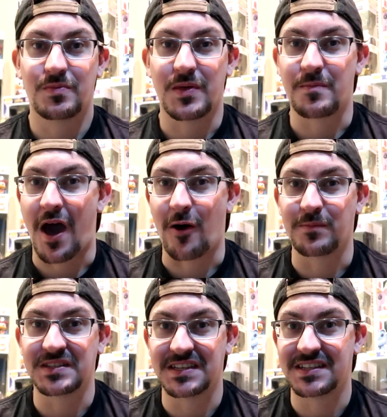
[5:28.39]
The
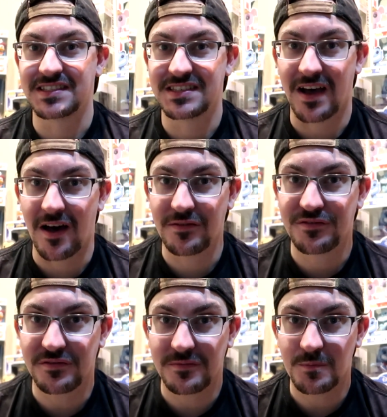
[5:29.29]
Palpatine stuff,
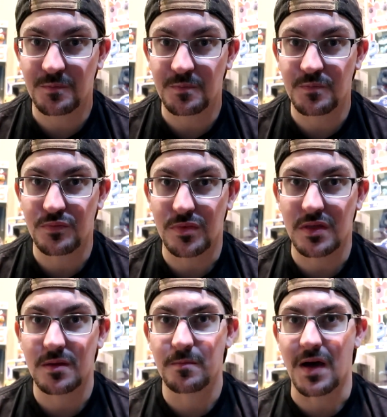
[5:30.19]

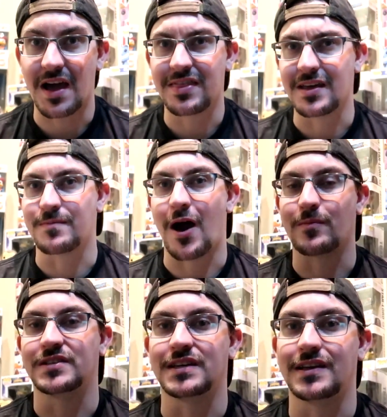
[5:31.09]
I think
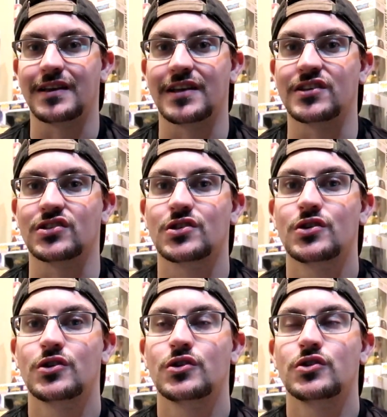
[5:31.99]
Palpatine is
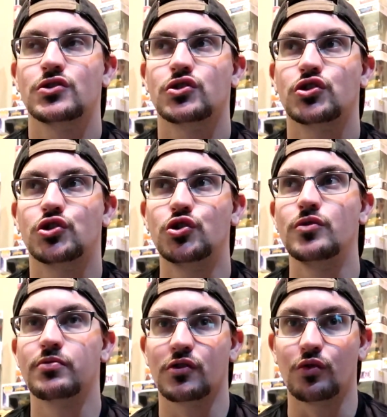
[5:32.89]

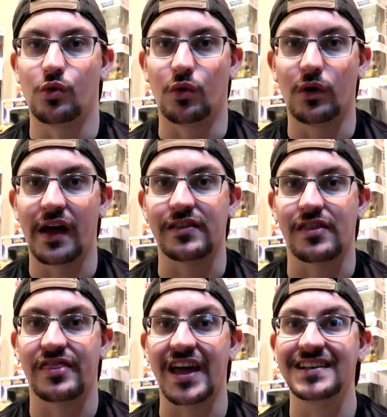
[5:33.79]
super cool, and
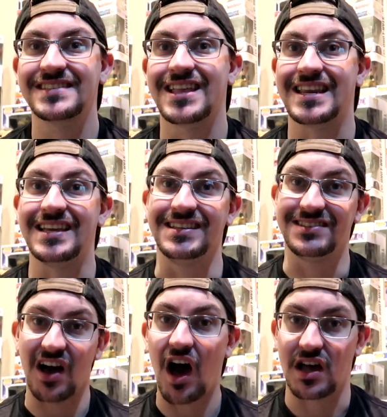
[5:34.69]
the things that he
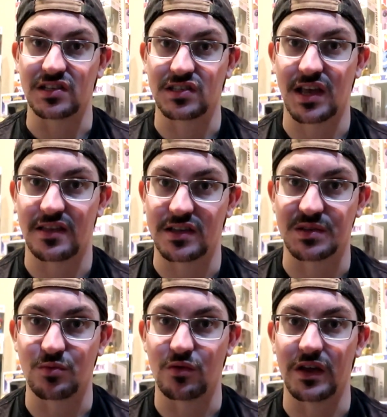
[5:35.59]
does in
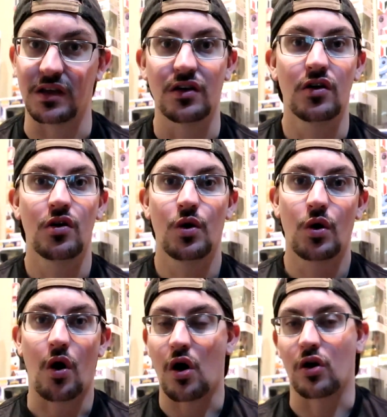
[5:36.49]
this movie
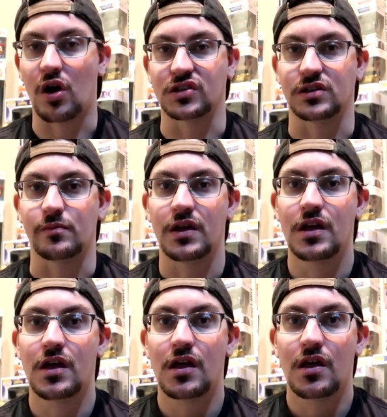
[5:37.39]
are awesome.
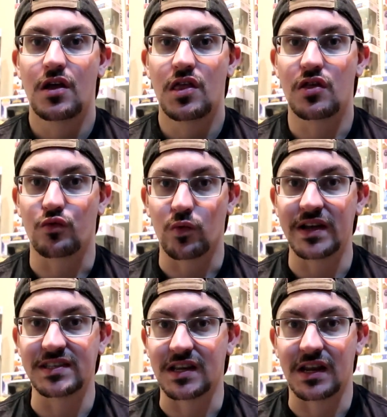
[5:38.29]
The
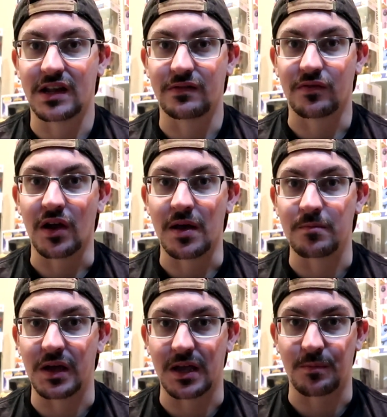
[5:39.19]
reasoning for
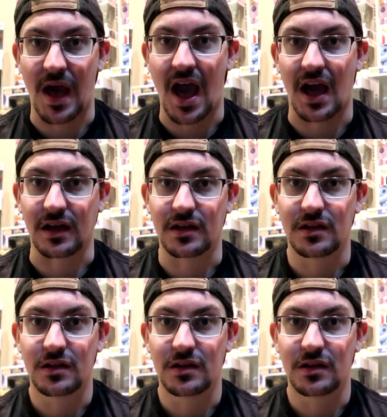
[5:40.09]
him being back